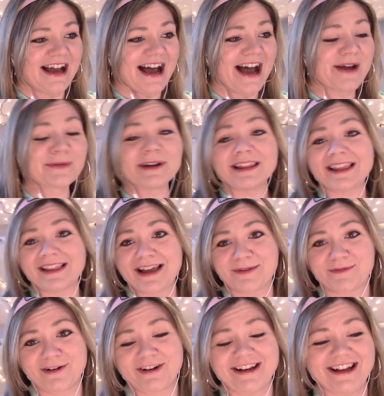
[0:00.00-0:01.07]
I really like
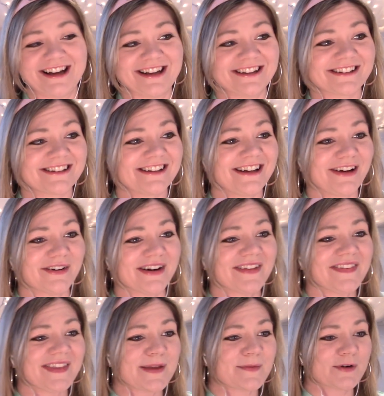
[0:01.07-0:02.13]
Maria. I want
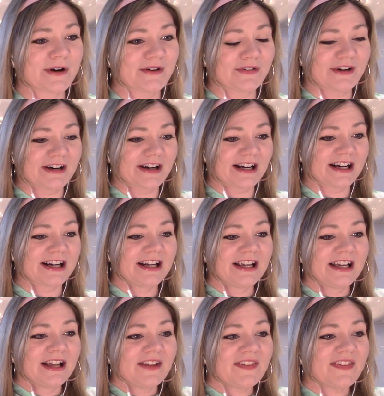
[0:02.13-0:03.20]
to see more of her.
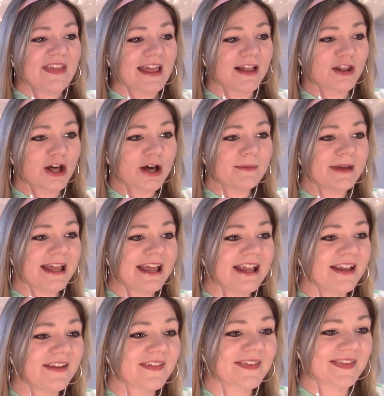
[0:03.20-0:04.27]
Salem
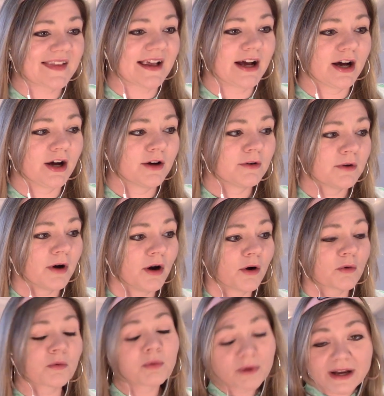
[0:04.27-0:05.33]
is
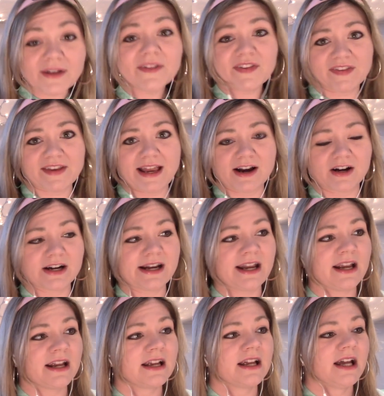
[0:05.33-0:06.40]
real
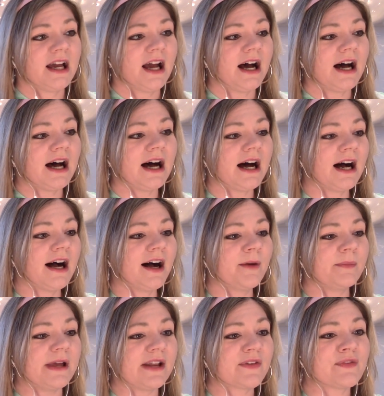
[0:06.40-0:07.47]
scary.
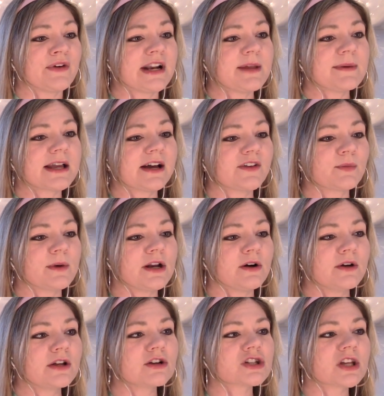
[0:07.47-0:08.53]
It's funny because we
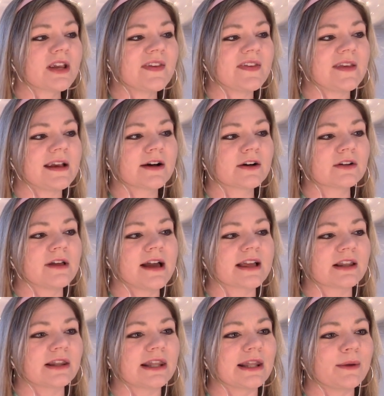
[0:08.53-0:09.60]
don't usually see her,
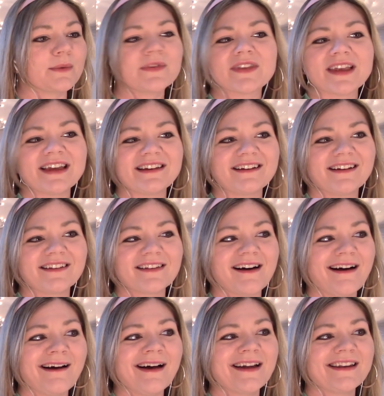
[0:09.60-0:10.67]
like, lose it a
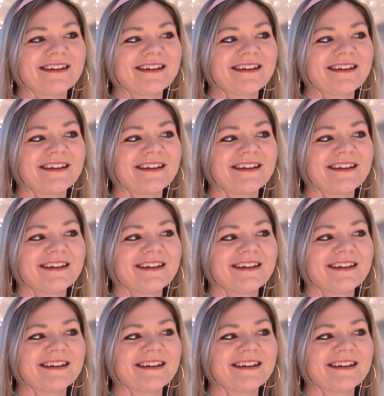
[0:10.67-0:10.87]
lot.